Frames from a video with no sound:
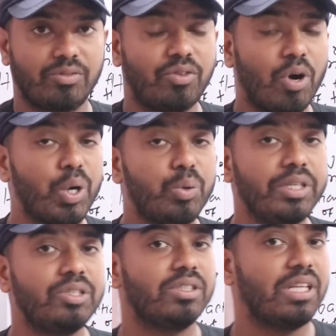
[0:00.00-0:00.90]
for
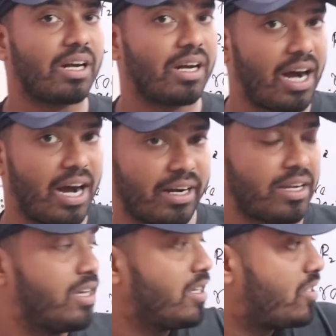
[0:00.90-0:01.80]
which the car
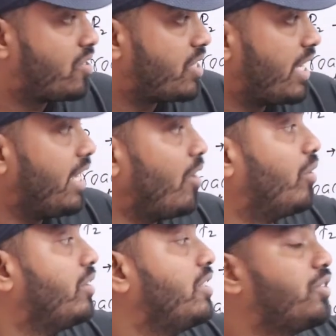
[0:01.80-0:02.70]
stay
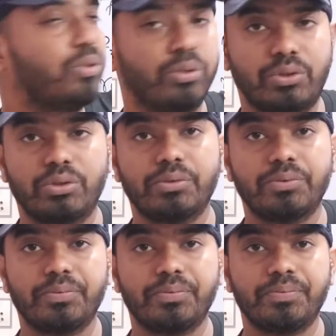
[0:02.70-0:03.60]
on this road?
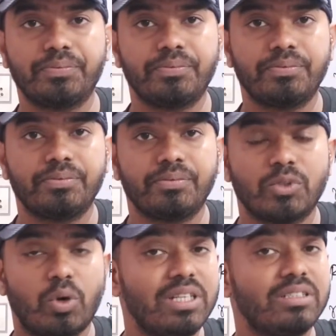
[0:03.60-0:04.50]

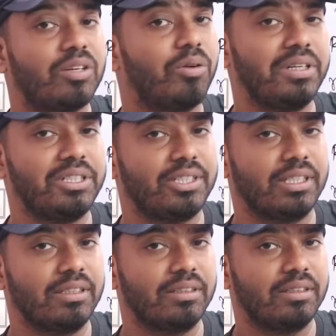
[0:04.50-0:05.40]
What is the
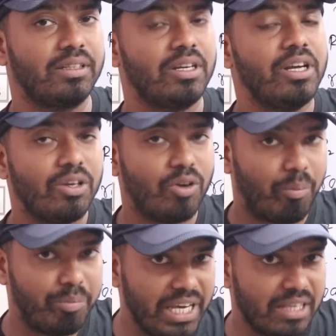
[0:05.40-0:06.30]
condition?
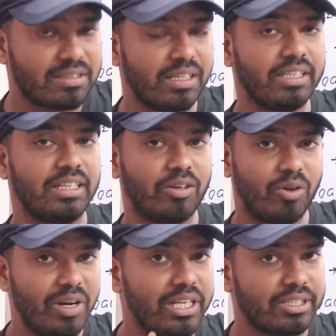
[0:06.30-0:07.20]
Obviously the
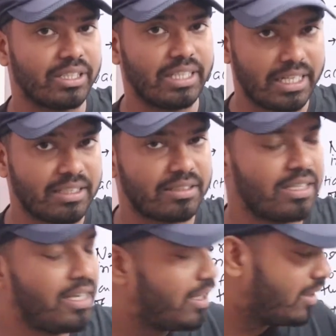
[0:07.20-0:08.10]
condition, that
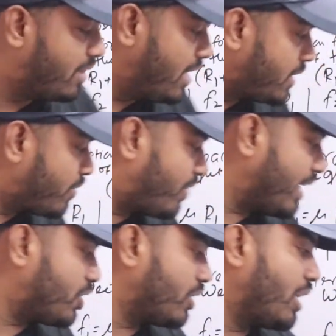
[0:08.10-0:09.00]
is this
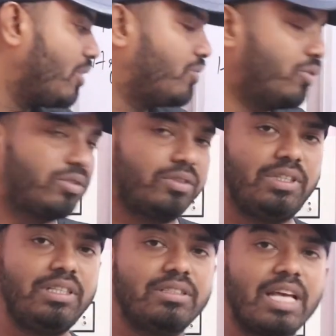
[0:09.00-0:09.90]
frictional force,
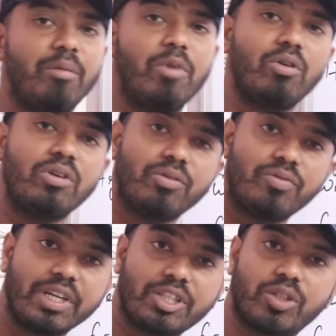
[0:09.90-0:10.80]
this amount of
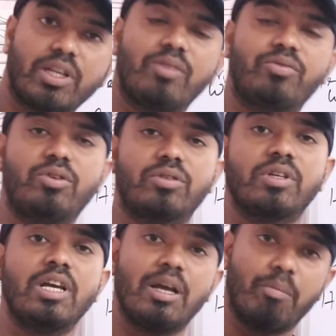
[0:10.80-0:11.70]
frictional
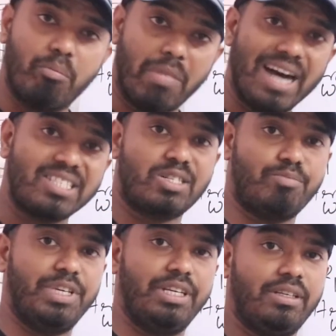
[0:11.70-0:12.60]
force
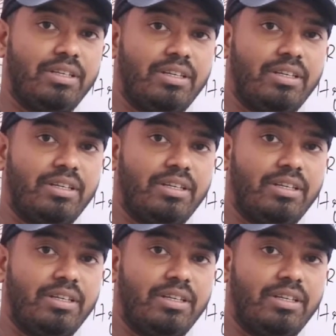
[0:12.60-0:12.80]
must be